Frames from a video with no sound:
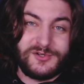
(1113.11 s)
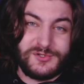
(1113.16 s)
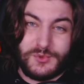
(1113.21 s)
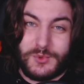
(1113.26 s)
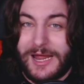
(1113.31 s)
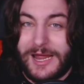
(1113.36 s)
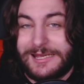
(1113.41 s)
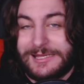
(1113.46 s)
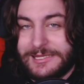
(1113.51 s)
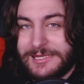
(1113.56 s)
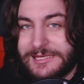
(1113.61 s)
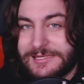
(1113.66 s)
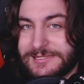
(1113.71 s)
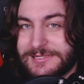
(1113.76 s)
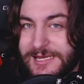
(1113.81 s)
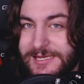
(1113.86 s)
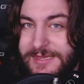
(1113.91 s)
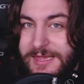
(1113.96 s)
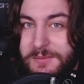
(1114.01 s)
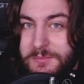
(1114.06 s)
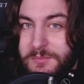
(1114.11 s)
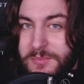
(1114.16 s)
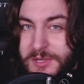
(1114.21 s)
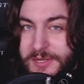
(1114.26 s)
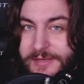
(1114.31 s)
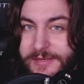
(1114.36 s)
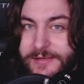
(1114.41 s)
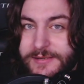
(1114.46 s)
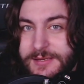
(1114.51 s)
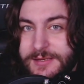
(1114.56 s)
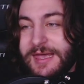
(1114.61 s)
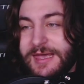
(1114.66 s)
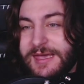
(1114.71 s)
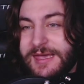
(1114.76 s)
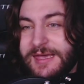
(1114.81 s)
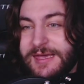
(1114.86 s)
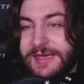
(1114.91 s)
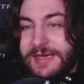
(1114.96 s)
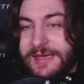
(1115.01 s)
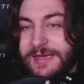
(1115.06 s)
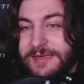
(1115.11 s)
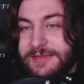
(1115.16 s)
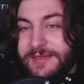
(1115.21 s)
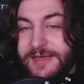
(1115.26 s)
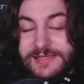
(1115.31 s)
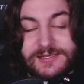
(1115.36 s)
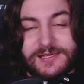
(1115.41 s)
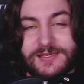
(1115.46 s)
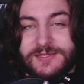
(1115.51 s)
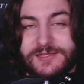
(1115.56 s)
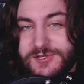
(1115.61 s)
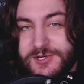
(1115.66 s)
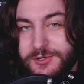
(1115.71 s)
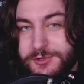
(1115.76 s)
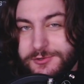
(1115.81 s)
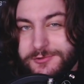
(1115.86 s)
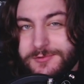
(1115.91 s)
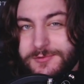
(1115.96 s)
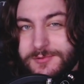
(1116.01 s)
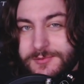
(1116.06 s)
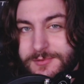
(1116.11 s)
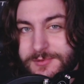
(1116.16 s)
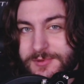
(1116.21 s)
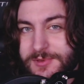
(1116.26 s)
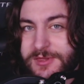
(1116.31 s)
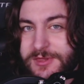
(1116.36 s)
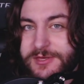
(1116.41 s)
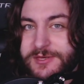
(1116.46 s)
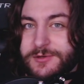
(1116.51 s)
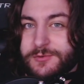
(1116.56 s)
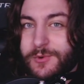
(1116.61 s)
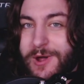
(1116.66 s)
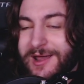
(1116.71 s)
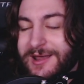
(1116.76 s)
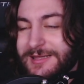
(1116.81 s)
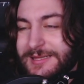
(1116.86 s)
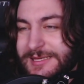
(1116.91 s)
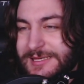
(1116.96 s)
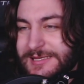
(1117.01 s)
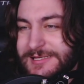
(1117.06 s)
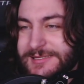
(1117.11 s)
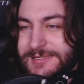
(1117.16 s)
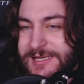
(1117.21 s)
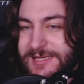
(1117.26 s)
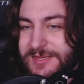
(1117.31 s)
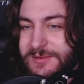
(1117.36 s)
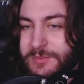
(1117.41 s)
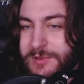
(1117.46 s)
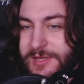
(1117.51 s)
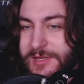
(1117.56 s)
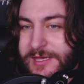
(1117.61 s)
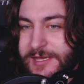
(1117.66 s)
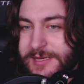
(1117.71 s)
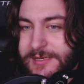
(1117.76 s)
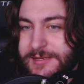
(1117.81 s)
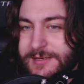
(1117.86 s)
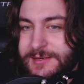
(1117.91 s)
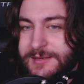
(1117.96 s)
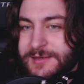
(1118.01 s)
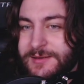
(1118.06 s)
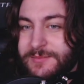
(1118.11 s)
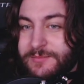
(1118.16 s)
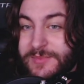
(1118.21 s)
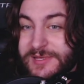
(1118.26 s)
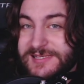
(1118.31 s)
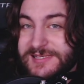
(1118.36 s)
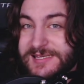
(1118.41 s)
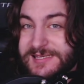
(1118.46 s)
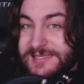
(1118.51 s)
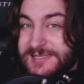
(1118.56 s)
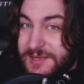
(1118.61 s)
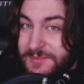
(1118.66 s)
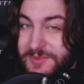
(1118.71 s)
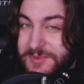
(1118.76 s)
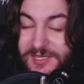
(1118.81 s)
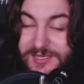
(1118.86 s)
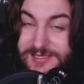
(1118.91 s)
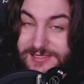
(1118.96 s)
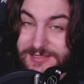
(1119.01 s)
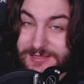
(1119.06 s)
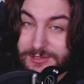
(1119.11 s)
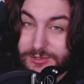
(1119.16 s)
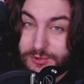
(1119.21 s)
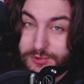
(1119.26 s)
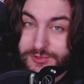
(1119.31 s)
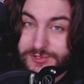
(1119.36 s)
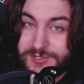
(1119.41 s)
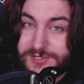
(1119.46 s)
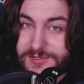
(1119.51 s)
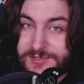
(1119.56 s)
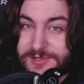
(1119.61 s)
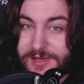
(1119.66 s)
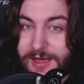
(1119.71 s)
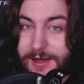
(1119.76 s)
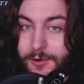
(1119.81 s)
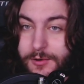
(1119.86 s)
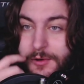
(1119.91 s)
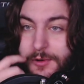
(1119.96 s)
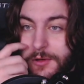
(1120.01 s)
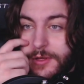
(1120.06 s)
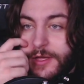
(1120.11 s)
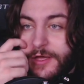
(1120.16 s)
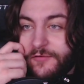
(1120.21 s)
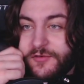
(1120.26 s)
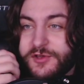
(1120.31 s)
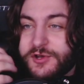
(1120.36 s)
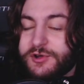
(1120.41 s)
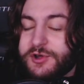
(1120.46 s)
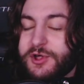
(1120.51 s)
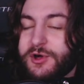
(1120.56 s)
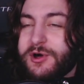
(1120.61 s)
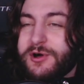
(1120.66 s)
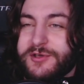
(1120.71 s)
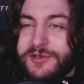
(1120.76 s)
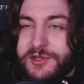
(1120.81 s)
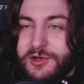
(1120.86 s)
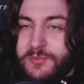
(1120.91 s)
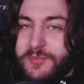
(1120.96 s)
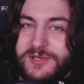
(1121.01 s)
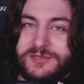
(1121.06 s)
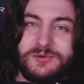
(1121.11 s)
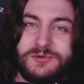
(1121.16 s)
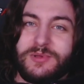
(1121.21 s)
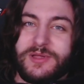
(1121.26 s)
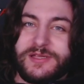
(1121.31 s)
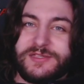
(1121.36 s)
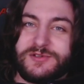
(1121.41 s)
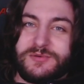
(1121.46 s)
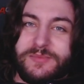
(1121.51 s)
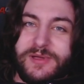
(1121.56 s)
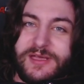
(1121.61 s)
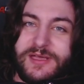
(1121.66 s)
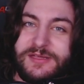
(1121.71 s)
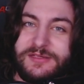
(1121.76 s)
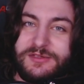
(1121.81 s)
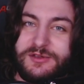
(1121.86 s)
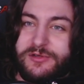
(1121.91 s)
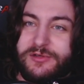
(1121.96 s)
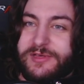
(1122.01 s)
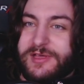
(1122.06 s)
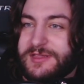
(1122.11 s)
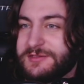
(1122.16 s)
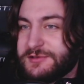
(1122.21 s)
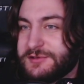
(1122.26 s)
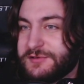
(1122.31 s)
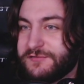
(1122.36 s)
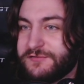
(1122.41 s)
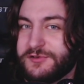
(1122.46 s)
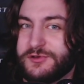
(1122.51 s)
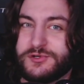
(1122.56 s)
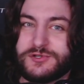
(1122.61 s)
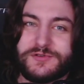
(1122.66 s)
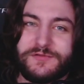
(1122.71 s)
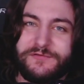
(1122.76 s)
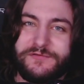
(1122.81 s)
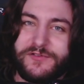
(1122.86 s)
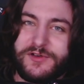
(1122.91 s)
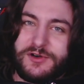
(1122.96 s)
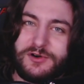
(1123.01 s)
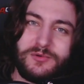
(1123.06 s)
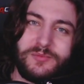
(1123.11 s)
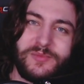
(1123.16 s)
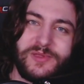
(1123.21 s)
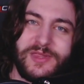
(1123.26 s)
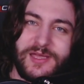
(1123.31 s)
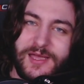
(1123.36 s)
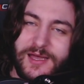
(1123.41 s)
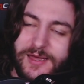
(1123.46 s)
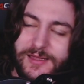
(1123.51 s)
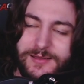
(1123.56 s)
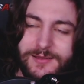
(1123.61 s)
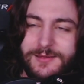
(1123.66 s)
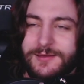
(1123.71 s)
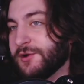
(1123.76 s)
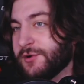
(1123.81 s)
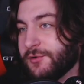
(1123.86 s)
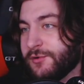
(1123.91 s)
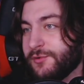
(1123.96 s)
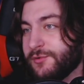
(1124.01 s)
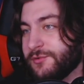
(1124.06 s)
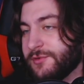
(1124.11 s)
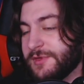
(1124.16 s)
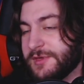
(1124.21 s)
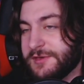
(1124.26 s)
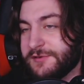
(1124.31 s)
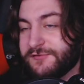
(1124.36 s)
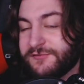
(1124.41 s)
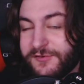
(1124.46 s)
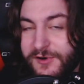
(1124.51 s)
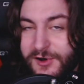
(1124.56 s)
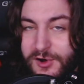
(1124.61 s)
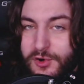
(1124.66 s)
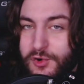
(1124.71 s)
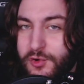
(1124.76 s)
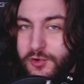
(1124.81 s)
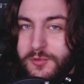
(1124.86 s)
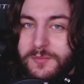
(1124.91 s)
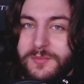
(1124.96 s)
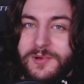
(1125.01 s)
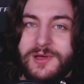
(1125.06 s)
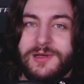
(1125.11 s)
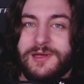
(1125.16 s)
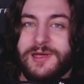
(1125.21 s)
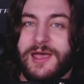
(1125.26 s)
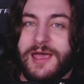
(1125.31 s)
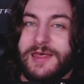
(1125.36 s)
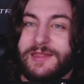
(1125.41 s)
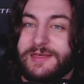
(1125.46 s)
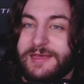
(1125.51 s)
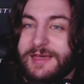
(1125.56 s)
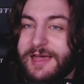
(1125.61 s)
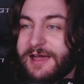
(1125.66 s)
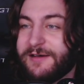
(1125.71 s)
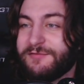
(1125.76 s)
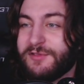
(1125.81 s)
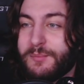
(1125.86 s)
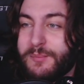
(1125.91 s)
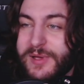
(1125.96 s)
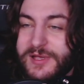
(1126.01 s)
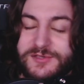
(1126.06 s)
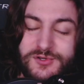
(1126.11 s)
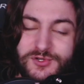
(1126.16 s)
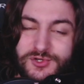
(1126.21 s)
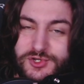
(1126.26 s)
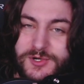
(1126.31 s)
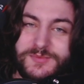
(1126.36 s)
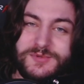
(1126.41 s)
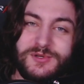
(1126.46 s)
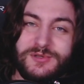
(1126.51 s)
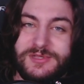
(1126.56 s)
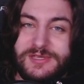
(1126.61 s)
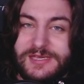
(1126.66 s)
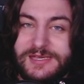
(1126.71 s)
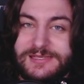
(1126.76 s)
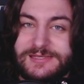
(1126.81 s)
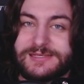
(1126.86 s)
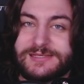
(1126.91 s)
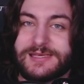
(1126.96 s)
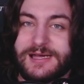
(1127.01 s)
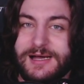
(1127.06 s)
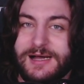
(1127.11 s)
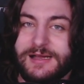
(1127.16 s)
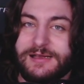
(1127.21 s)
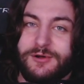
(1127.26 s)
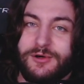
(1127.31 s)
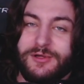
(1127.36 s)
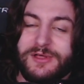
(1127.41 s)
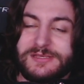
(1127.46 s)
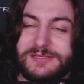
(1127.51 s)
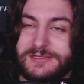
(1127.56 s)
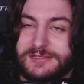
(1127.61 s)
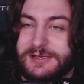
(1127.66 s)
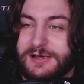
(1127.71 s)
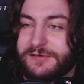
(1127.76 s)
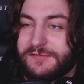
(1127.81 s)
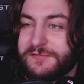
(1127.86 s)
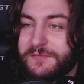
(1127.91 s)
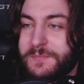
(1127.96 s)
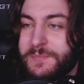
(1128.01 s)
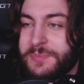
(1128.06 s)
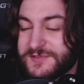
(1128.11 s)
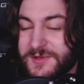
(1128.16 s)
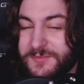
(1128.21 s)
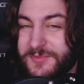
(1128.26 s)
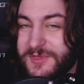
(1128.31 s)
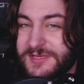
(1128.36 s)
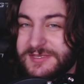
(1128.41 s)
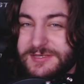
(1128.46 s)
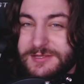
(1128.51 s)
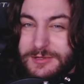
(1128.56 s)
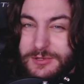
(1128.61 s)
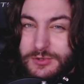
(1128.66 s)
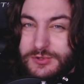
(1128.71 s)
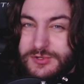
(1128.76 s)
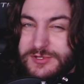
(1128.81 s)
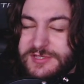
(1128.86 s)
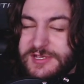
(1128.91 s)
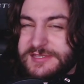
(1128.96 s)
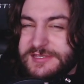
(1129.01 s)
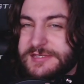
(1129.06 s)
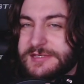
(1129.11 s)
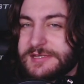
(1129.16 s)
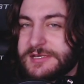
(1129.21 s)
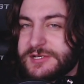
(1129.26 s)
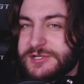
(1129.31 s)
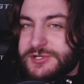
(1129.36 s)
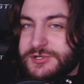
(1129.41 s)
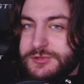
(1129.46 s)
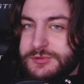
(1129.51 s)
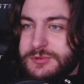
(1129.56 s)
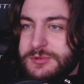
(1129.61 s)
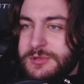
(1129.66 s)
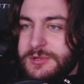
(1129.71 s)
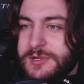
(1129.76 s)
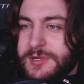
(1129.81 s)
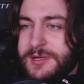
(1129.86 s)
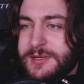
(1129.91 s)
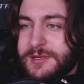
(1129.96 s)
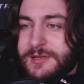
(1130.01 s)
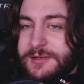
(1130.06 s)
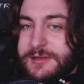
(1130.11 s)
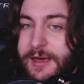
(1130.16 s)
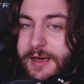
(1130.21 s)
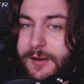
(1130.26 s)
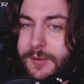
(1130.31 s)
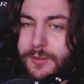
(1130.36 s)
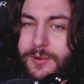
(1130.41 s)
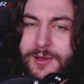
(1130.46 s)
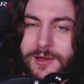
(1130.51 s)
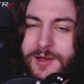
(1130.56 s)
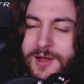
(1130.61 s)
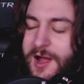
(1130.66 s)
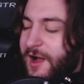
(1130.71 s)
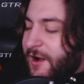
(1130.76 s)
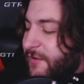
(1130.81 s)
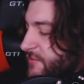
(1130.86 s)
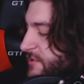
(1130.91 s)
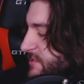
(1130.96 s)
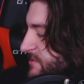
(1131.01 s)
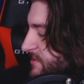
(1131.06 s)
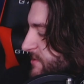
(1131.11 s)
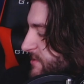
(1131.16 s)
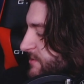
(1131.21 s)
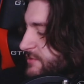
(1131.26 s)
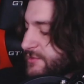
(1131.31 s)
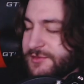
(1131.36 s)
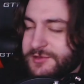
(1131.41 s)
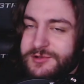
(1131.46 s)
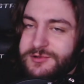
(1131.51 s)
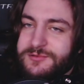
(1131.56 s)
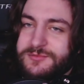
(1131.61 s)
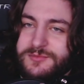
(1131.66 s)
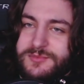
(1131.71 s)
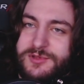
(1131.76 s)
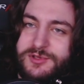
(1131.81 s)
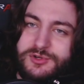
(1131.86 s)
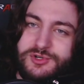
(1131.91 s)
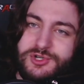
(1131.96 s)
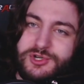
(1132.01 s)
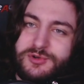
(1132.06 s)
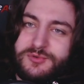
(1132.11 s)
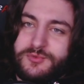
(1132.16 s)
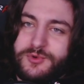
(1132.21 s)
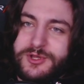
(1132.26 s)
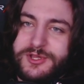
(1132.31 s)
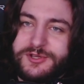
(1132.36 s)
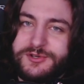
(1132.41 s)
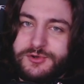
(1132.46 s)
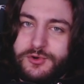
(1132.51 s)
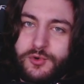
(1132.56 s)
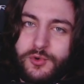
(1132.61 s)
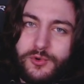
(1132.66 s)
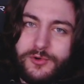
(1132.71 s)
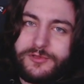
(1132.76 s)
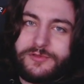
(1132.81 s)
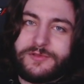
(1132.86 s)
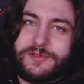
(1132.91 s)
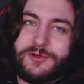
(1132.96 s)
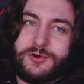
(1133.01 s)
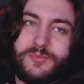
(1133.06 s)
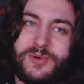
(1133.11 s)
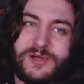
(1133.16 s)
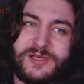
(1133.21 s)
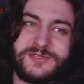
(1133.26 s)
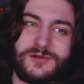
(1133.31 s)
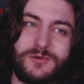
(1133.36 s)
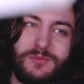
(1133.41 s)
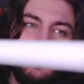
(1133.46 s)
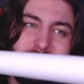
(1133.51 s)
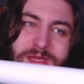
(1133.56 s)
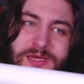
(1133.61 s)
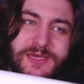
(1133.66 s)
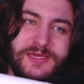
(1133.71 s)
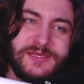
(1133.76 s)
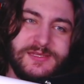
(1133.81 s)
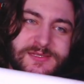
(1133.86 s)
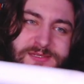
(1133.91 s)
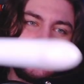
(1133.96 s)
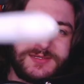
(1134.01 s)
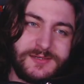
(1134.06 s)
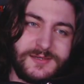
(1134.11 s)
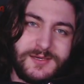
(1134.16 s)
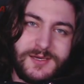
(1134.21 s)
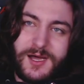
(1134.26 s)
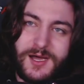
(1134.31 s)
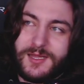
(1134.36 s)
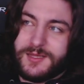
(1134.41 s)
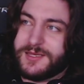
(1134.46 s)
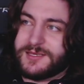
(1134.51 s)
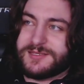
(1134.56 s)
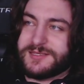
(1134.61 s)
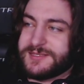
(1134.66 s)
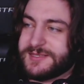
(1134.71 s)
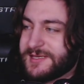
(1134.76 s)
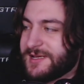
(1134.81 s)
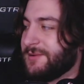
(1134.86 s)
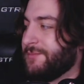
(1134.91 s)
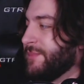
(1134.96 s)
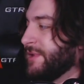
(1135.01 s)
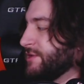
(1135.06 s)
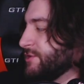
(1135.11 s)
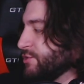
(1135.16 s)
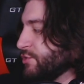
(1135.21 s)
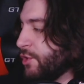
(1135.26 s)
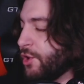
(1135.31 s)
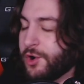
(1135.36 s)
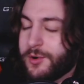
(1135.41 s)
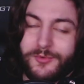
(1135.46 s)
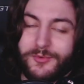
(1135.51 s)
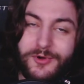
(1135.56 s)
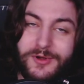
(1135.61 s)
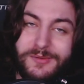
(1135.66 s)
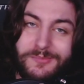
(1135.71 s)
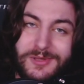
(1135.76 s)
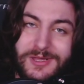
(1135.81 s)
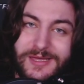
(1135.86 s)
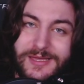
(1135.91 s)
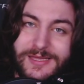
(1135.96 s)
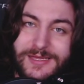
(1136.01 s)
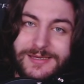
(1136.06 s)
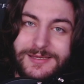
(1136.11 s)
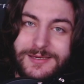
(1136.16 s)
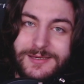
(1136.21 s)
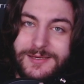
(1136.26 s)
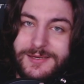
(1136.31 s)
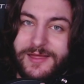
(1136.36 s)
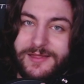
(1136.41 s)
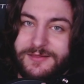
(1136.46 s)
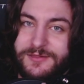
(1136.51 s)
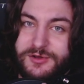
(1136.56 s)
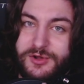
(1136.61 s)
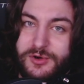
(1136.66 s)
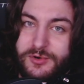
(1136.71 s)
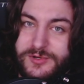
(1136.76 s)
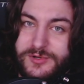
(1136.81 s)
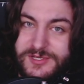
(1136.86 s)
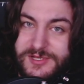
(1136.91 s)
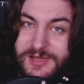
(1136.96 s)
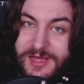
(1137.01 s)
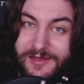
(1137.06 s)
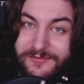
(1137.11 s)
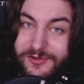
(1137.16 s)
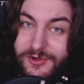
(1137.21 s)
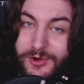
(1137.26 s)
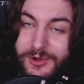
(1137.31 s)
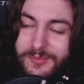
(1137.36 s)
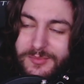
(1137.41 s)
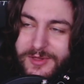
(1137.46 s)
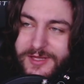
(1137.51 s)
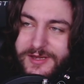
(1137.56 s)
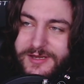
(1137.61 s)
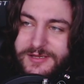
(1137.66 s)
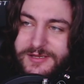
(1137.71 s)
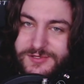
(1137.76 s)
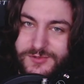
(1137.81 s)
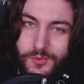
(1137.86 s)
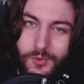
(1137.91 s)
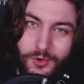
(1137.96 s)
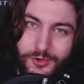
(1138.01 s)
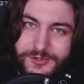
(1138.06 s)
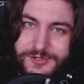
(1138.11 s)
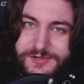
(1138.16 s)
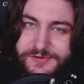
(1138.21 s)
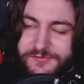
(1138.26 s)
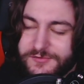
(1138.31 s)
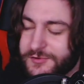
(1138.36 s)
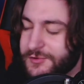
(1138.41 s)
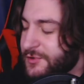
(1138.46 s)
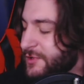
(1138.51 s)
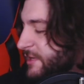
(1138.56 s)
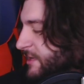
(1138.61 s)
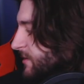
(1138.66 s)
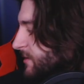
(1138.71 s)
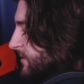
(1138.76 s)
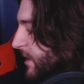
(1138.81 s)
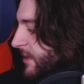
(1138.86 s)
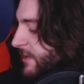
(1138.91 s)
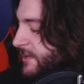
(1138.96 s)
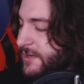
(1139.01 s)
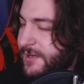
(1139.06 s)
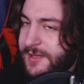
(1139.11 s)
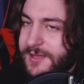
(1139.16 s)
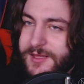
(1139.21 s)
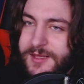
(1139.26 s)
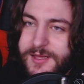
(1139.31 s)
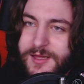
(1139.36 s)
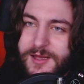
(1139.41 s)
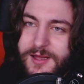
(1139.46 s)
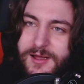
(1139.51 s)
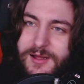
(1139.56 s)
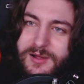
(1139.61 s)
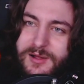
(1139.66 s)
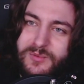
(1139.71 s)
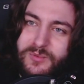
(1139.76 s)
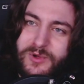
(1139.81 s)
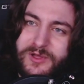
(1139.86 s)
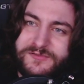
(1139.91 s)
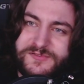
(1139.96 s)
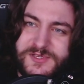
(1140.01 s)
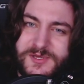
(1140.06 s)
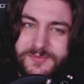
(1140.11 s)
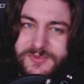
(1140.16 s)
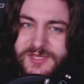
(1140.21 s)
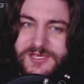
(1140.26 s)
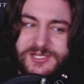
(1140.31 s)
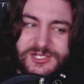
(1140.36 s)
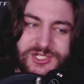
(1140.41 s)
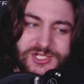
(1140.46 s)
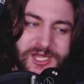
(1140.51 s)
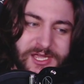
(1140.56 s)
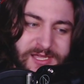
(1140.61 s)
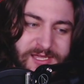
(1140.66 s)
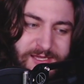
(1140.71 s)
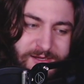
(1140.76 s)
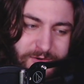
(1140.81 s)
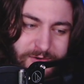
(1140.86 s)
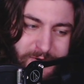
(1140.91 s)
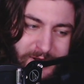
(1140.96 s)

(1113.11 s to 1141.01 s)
there's rattling inside that blade, and that's a concern. The rattling inside the blade means that something is loose. Now, if you don't know how Neopixel blades are made, they got the diffusion film, and they got, the foam, and they have the pixel strips on the inside and all that stuff. If something's loose, that's an issue. Now, obviously, you shouldn't really duel with Neopixel blades unless it's like a Bendu Armory blade that, is a heavy grade blade and it's warranted for dueling. But if something's shaking